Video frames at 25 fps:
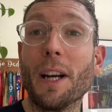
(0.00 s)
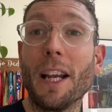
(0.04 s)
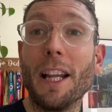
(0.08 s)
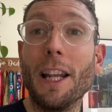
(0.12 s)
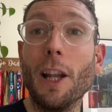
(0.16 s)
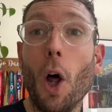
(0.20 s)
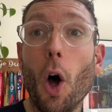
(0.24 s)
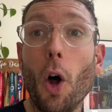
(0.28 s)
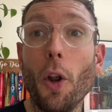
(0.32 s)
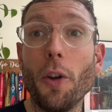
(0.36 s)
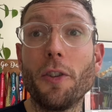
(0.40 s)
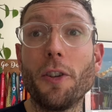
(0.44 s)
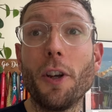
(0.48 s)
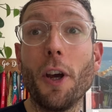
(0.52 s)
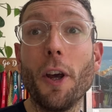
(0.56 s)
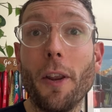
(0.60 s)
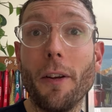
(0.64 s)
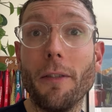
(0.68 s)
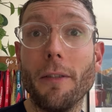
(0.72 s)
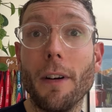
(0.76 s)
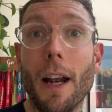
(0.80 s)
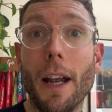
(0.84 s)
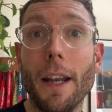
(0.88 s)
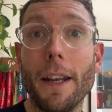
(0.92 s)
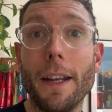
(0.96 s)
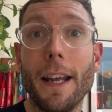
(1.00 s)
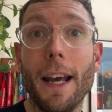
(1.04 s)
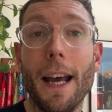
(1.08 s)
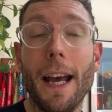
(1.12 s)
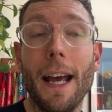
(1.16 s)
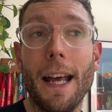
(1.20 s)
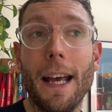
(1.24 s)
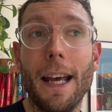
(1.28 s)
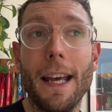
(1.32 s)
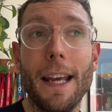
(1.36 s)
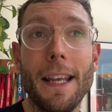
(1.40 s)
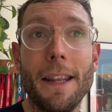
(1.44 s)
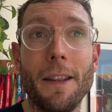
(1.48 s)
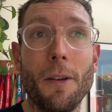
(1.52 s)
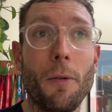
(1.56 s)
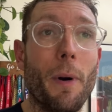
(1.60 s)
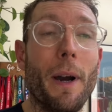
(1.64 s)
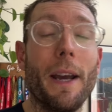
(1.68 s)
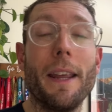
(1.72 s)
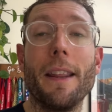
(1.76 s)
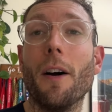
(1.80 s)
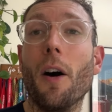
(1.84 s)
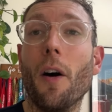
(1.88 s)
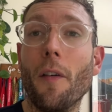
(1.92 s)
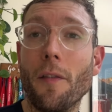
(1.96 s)
a lot to the run in the way
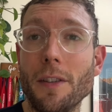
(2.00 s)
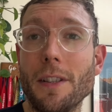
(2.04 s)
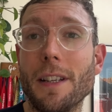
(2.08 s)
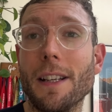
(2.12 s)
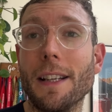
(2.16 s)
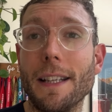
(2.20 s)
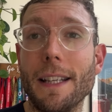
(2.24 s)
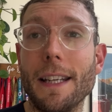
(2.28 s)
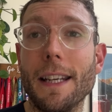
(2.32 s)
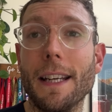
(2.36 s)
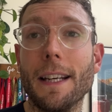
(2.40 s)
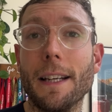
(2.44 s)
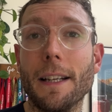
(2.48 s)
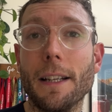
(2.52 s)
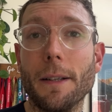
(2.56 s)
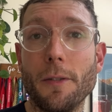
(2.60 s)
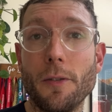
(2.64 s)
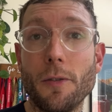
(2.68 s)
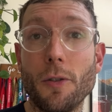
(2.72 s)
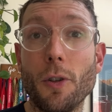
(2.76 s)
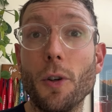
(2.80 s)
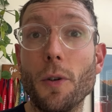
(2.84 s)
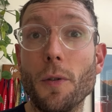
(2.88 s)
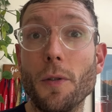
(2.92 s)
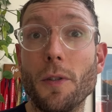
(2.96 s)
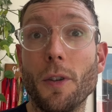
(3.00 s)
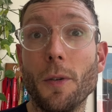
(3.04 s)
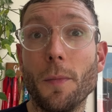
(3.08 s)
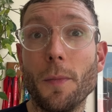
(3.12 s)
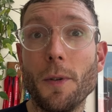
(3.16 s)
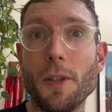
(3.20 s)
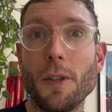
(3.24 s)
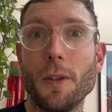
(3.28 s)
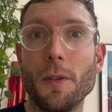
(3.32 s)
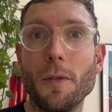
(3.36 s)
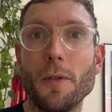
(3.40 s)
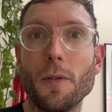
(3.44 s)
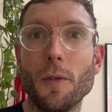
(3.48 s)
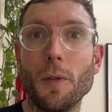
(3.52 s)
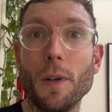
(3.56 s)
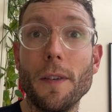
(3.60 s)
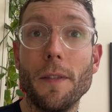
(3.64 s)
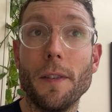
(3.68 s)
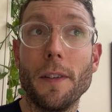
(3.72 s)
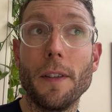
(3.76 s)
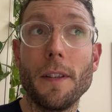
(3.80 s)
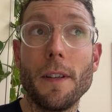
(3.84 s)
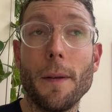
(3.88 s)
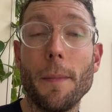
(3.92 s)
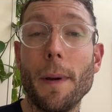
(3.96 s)
that obviously true super shoes or
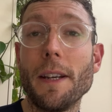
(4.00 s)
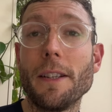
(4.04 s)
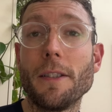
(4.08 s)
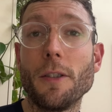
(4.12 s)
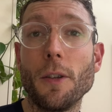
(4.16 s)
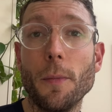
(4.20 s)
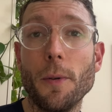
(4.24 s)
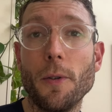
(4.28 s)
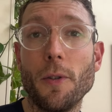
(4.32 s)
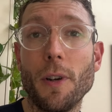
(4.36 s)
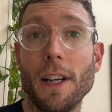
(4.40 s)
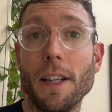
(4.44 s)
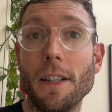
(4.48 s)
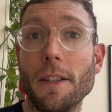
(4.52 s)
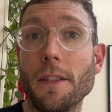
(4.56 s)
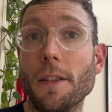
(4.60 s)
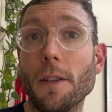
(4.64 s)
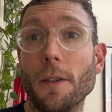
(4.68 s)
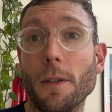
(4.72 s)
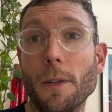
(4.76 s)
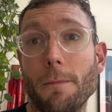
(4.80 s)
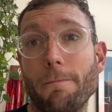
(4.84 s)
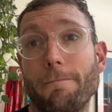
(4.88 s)
even the best super trainers do.